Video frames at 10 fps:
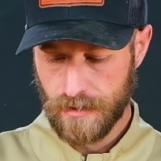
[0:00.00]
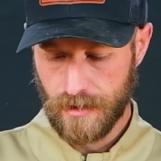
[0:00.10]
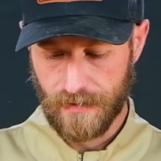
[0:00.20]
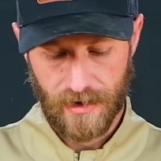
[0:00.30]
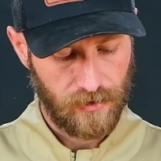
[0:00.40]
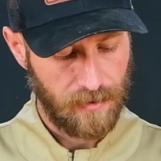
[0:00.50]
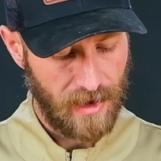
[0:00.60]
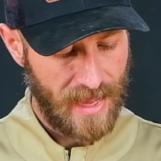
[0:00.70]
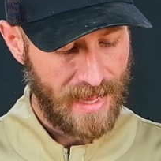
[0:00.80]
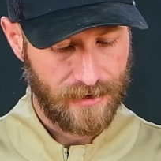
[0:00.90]
And then I'll get
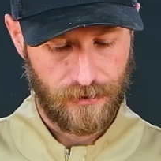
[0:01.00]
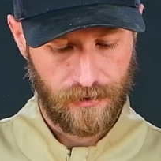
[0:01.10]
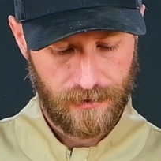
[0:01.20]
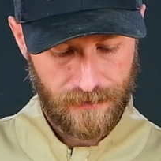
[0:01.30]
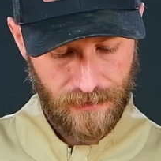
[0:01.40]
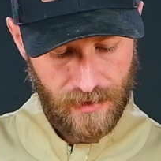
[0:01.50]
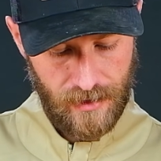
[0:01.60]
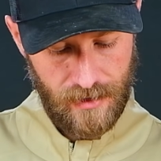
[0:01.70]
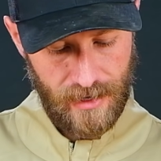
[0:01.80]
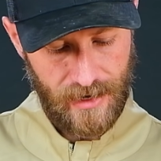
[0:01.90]
my handle,
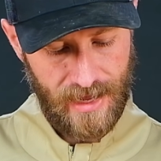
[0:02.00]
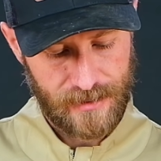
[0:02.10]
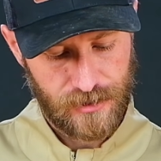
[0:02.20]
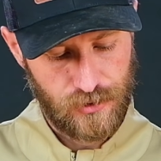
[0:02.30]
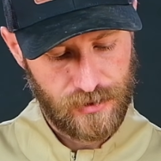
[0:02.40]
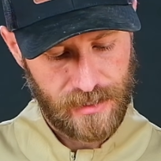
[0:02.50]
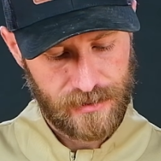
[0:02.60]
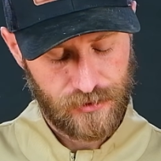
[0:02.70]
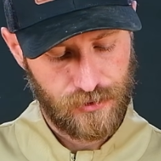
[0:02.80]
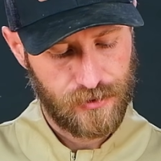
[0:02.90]
and it has 2
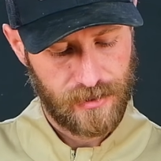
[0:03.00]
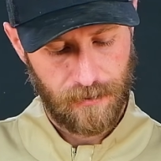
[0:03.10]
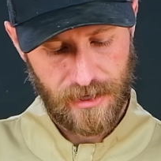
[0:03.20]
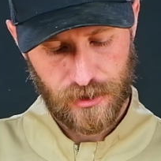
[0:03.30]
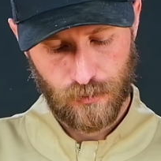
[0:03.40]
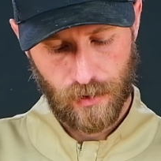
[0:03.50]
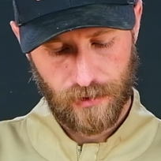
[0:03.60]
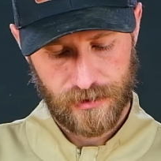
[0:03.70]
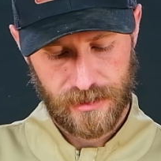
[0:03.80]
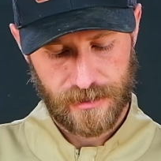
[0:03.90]
set screws, and I'll make sure one of
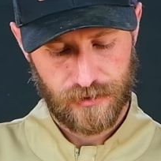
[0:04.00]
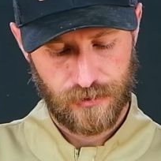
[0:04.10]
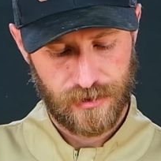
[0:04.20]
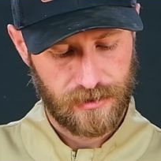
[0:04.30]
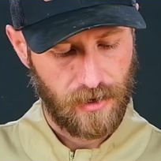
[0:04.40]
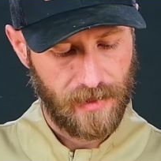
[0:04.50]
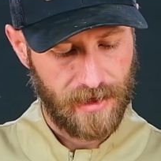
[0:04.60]
those set screws is on